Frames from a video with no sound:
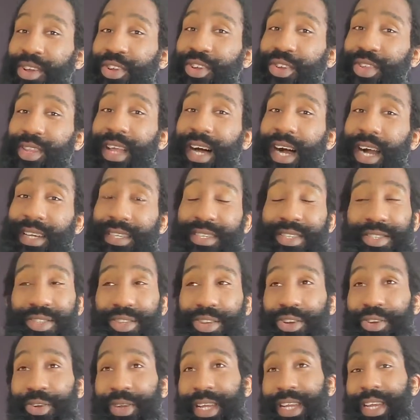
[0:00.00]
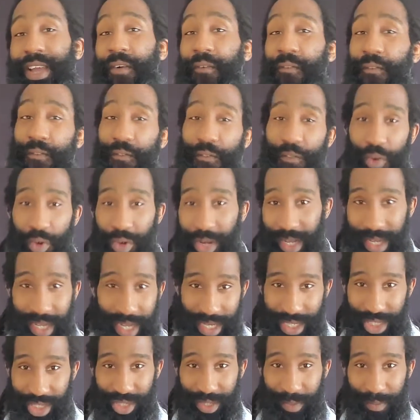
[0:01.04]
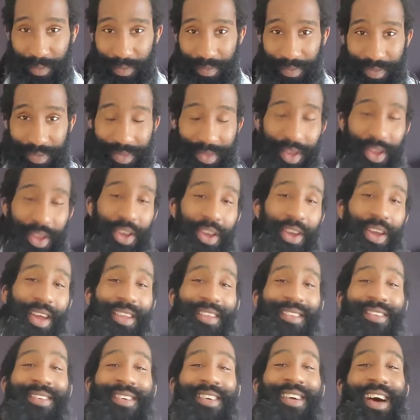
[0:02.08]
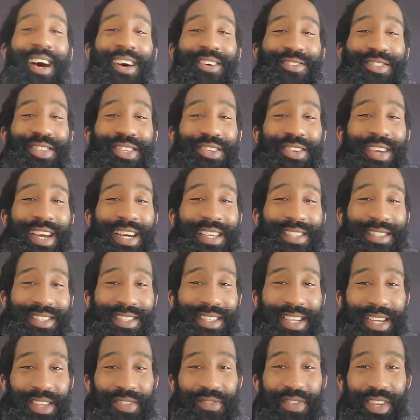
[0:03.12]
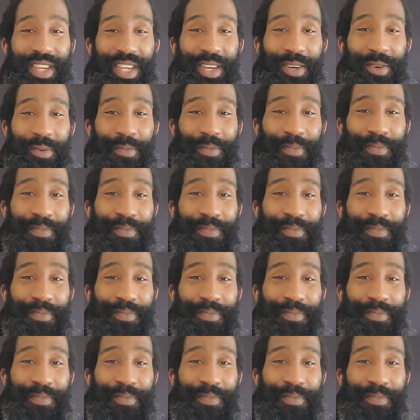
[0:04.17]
your locks during fornication. All right, I'll see you guys in the next video.